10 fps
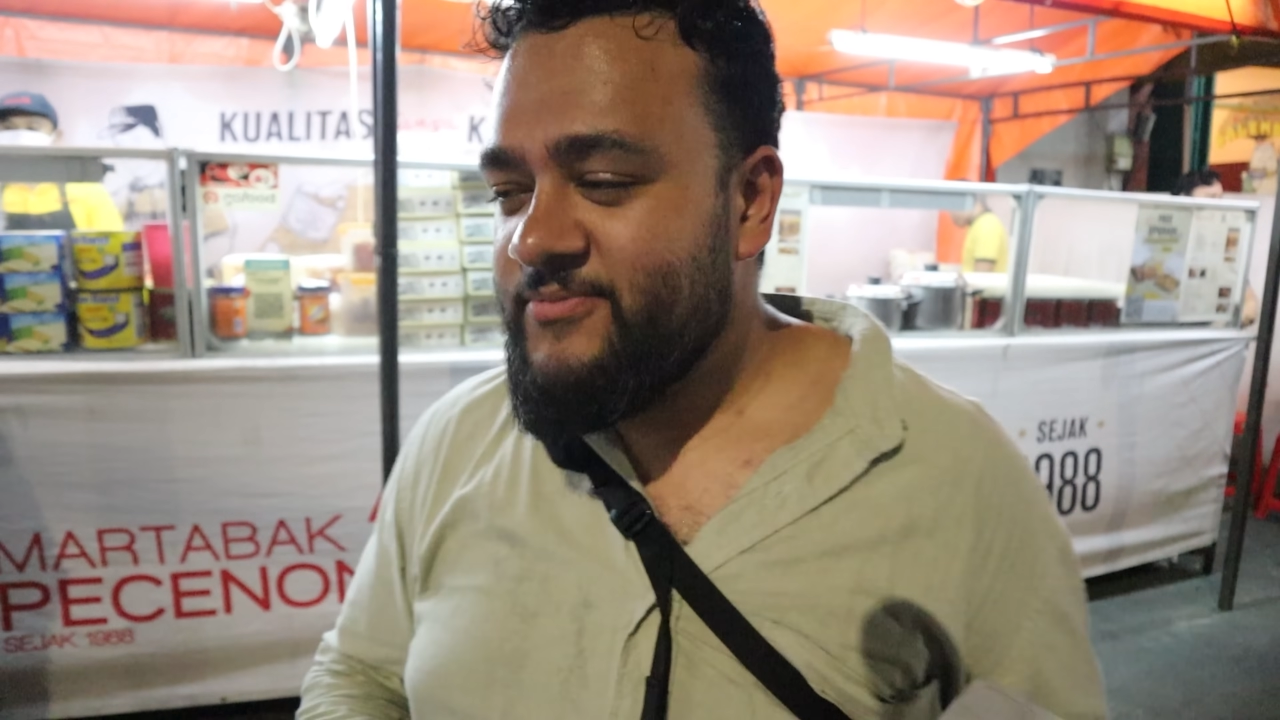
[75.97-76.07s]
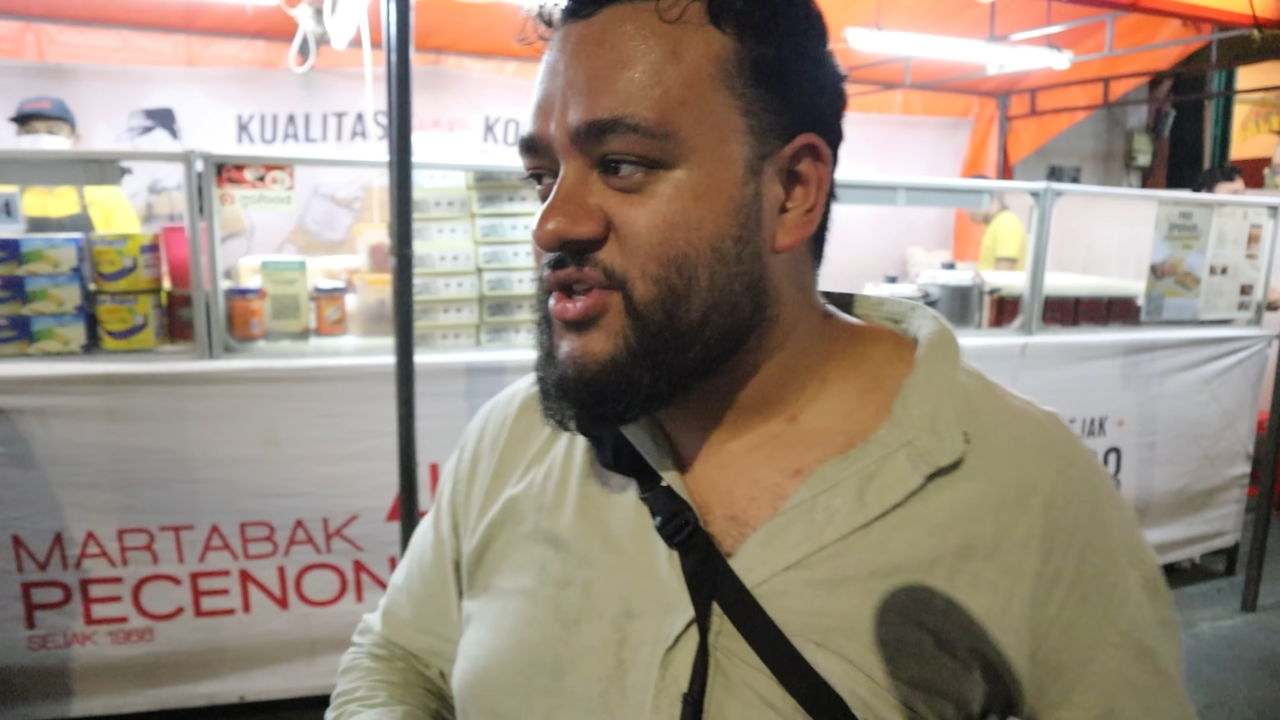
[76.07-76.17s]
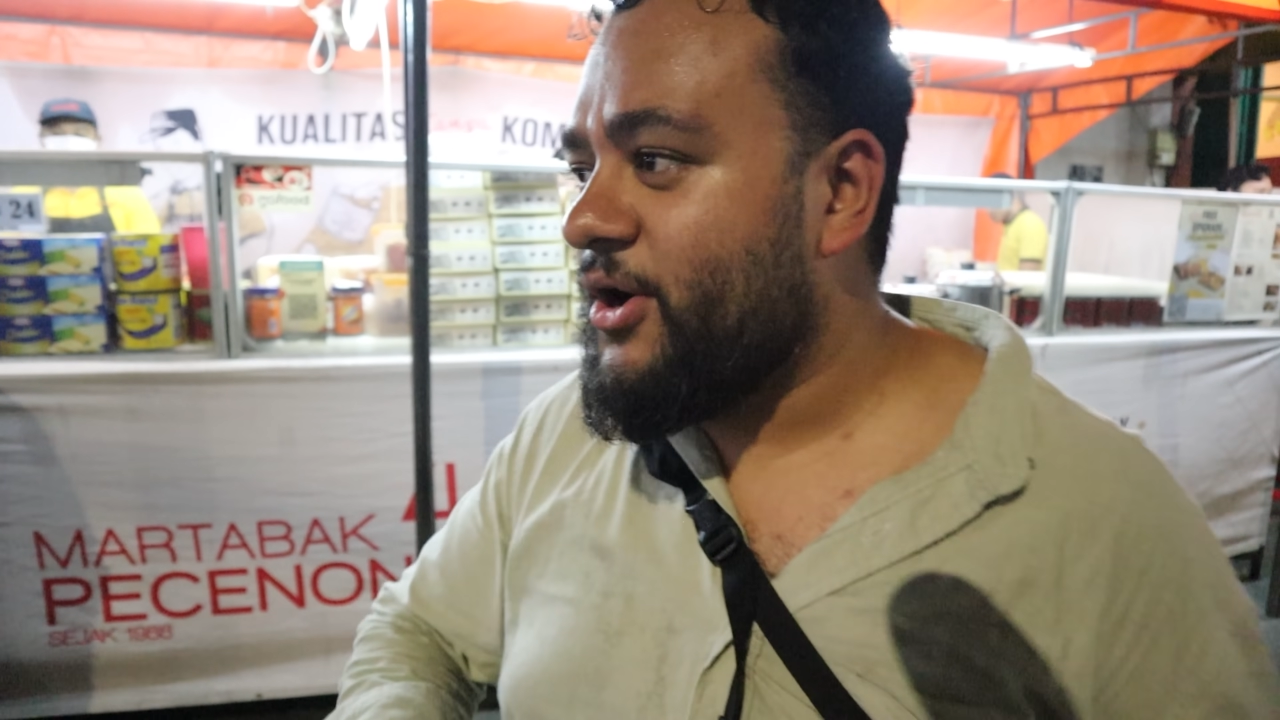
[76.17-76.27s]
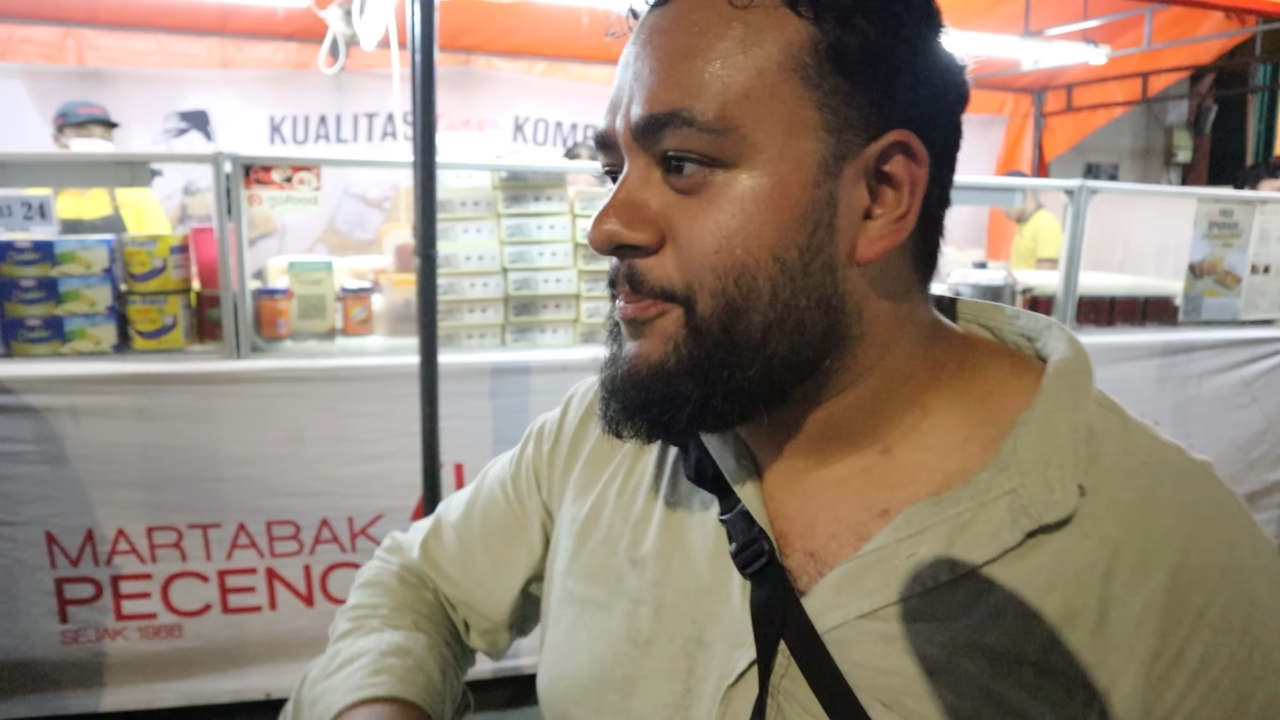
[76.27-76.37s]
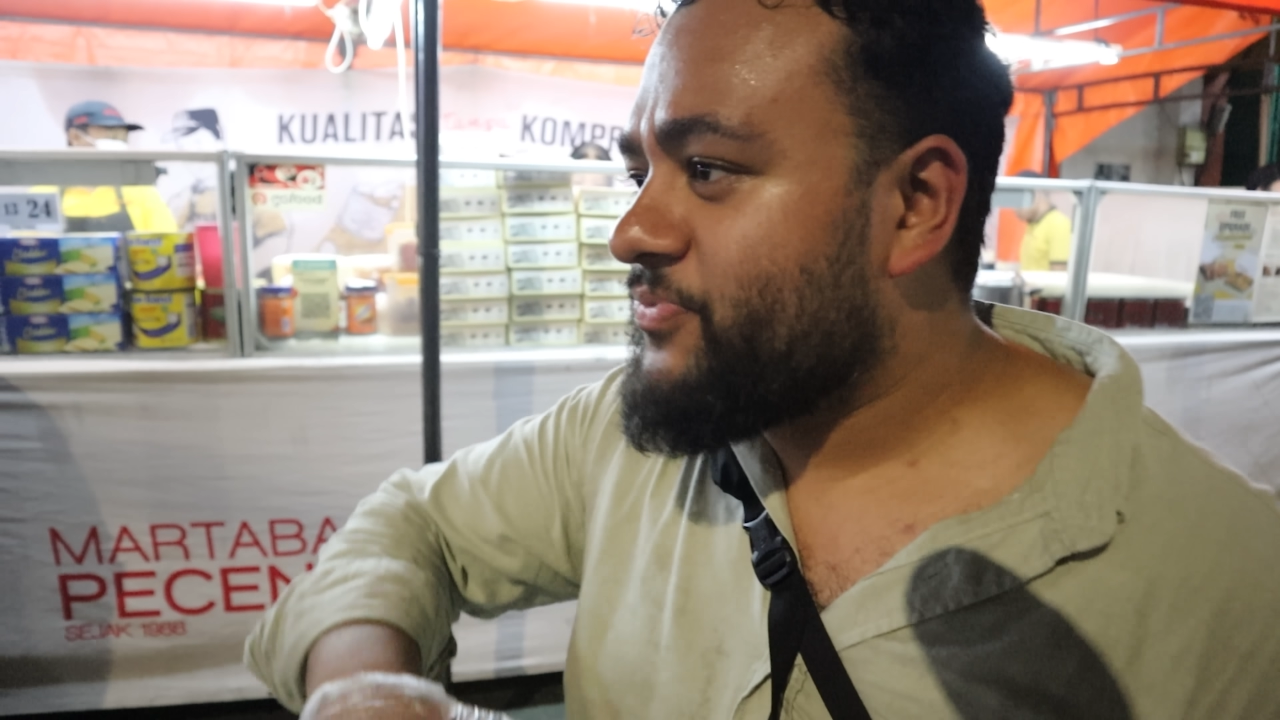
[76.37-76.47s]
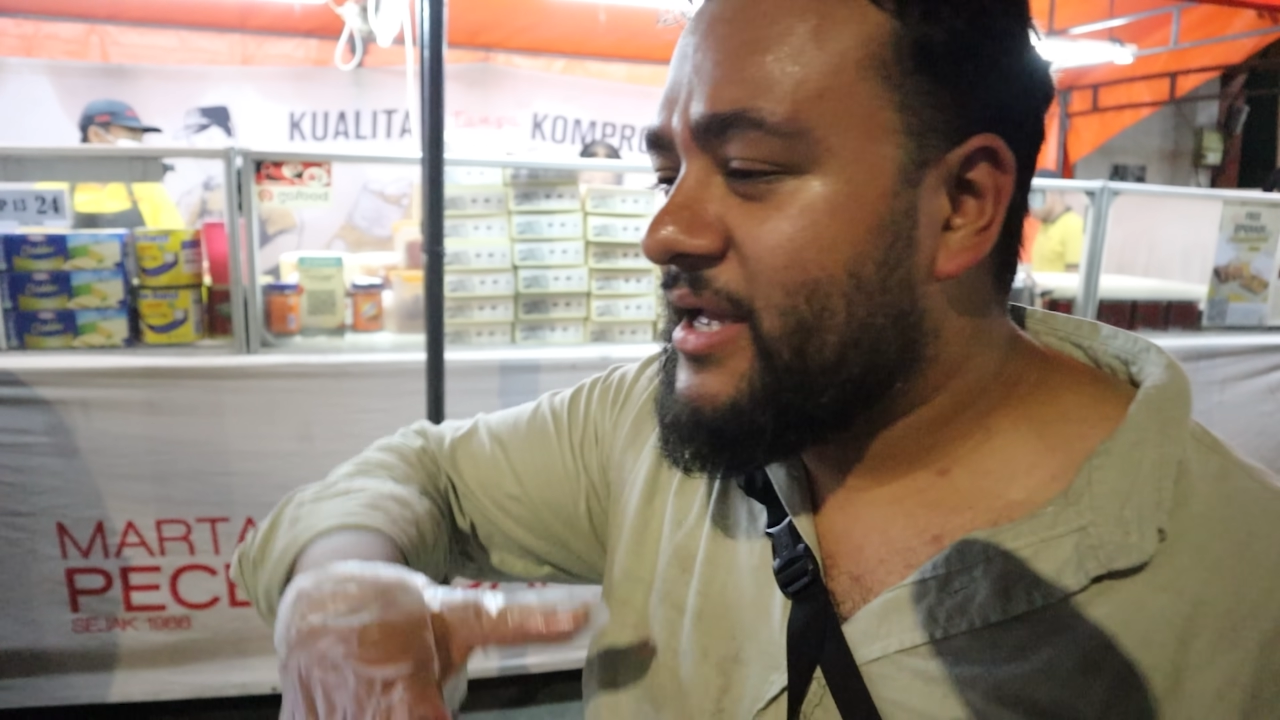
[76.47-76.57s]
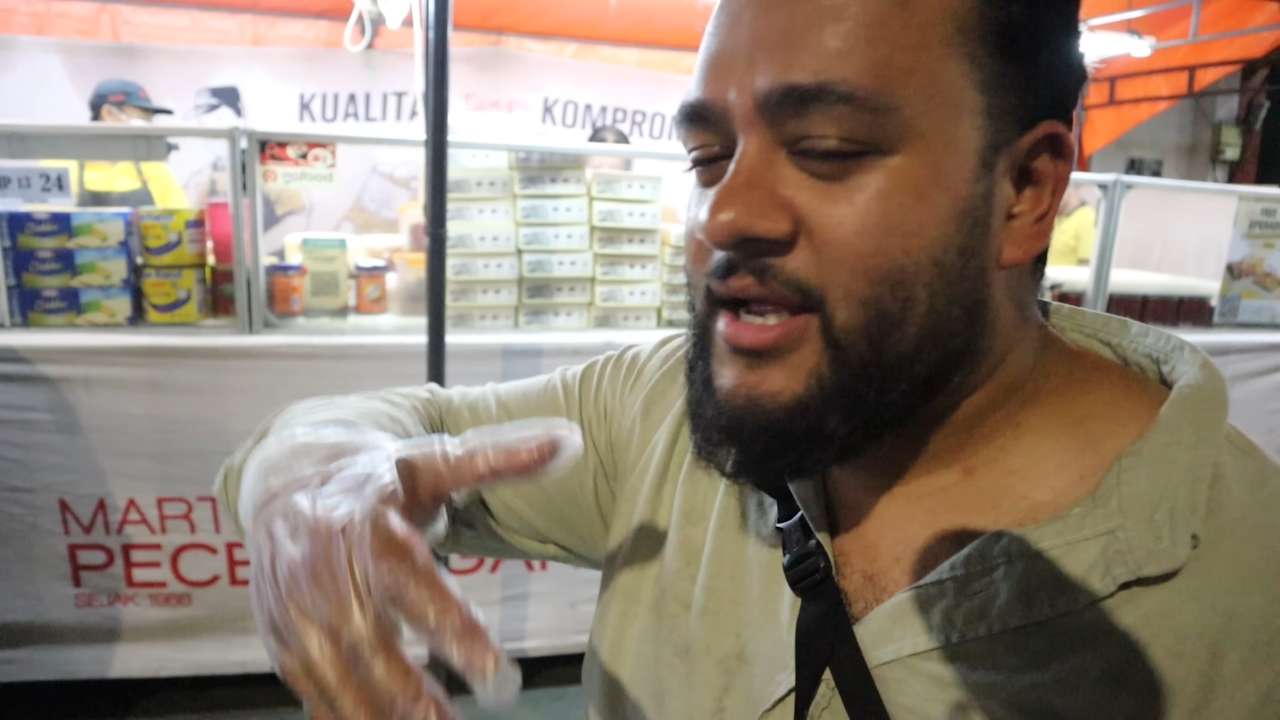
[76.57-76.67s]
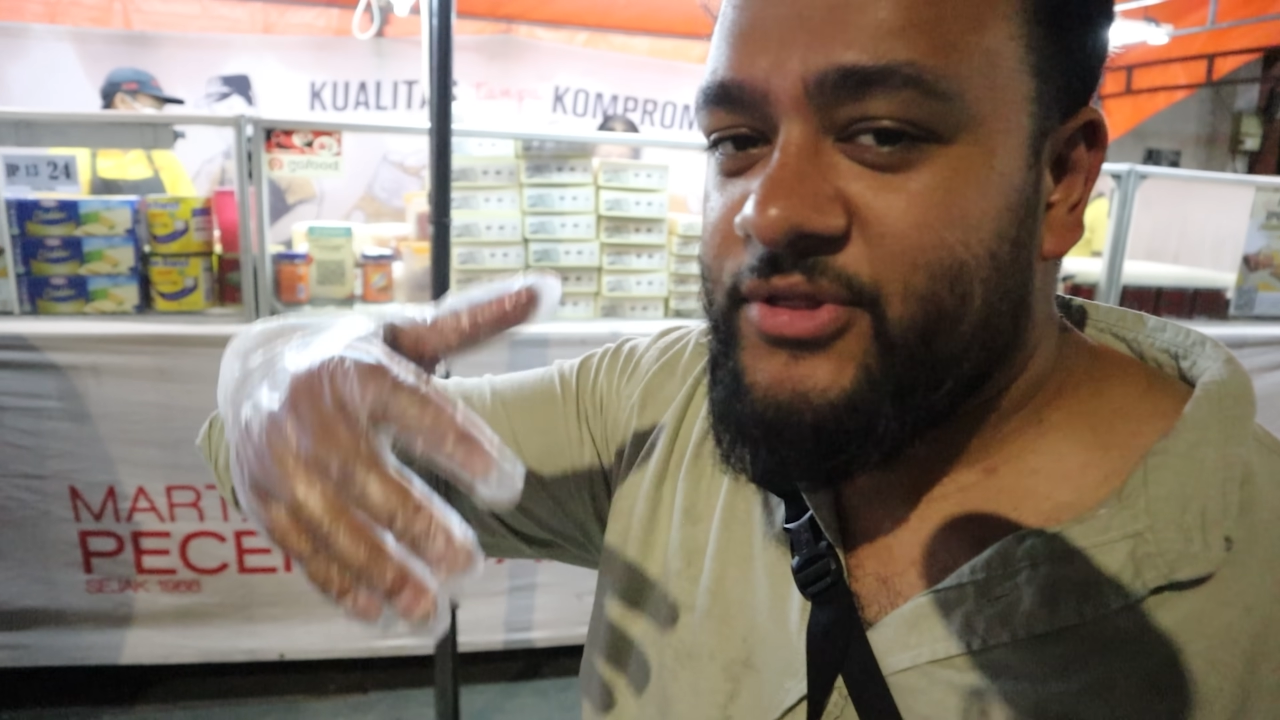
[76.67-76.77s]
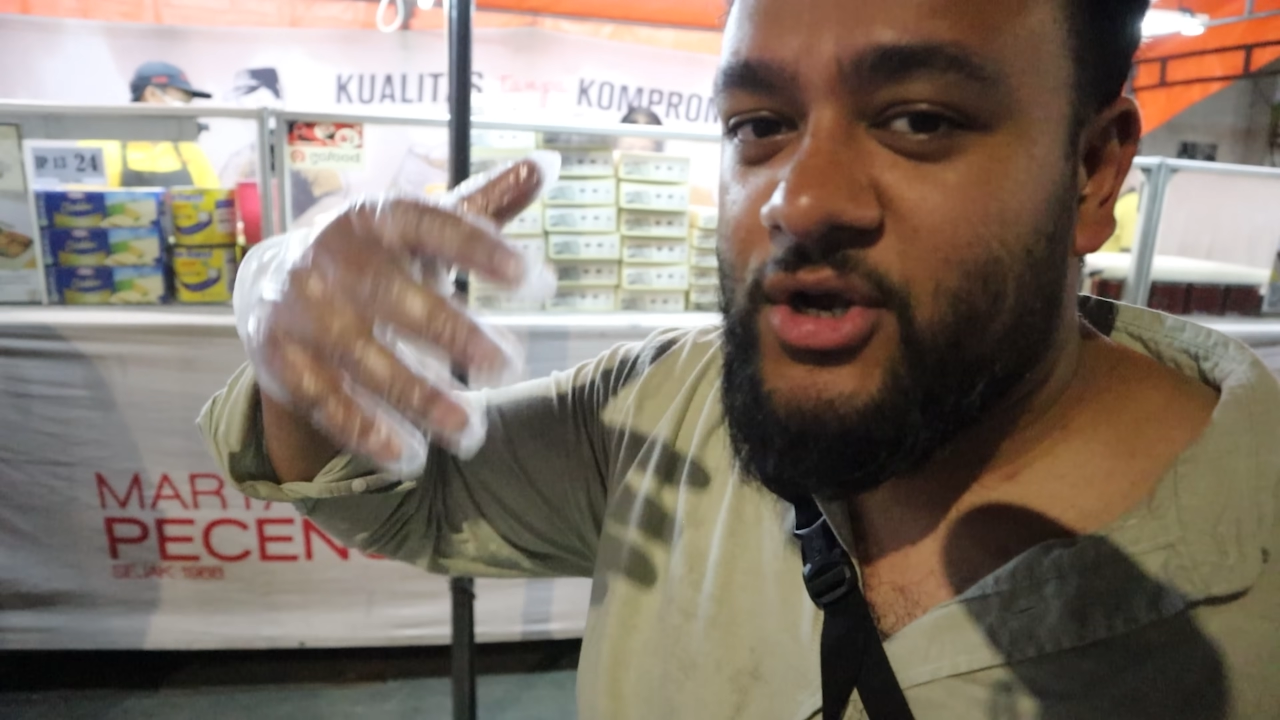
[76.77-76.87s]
So the